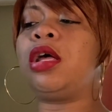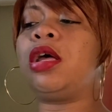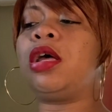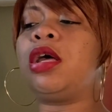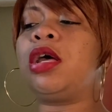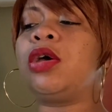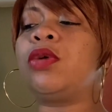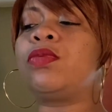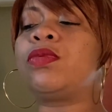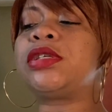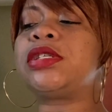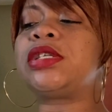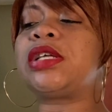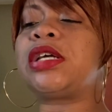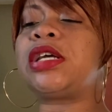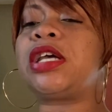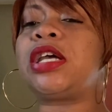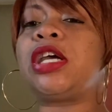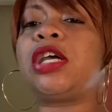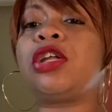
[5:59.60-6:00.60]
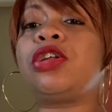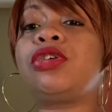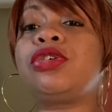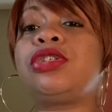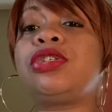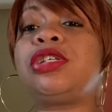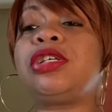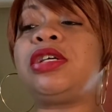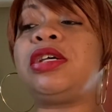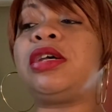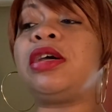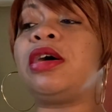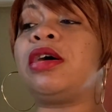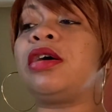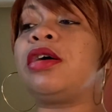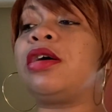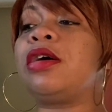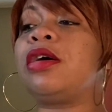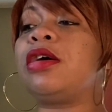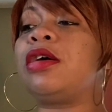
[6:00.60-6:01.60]
it was an energy
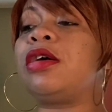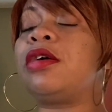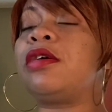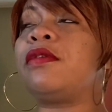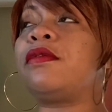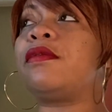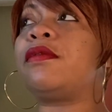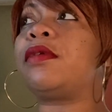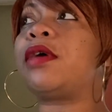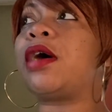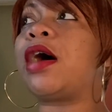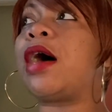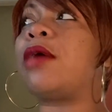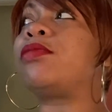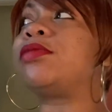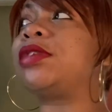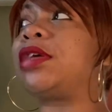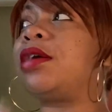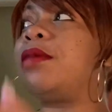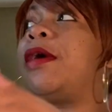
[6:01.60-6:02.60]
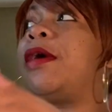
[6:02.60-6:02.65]
of, I was in